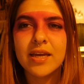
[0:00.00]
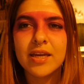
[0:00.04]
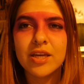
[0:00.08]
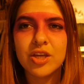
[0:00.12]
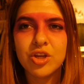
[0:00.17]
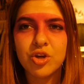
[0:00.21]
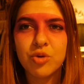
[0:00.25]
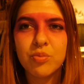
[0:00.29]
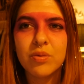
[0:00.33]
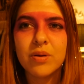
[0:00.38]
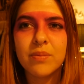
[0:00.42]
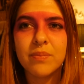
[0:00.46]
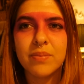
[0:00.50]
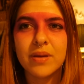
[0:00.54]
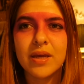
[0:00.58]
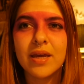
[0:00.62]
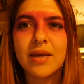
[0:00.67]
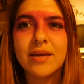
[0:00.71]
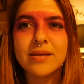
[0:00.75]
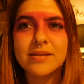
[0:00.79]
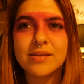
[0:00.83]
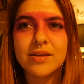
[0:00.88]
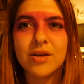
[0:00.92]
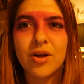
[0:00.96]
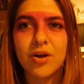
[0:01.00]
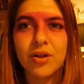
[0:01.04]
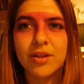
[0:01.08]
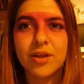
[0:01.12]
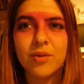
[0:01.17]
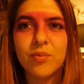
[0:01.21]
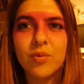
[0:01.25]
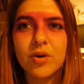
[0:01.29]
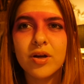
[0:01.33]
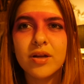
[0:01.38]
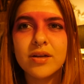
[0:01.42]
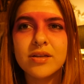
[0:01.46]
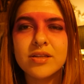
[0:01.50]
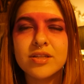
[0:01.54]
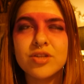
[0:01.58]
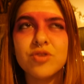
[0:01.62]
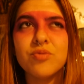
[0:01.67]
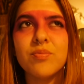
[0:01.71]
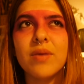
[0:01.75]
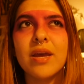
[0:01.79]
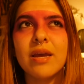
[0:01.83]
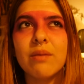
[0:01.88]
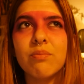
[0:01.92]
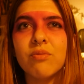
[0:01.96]
human beings in Hollywood to
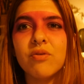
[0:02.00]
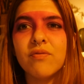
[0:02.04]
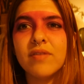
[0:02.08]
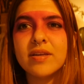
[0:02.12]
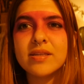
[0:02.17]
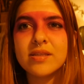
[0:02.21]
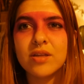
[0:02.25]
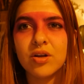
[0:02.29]
make movies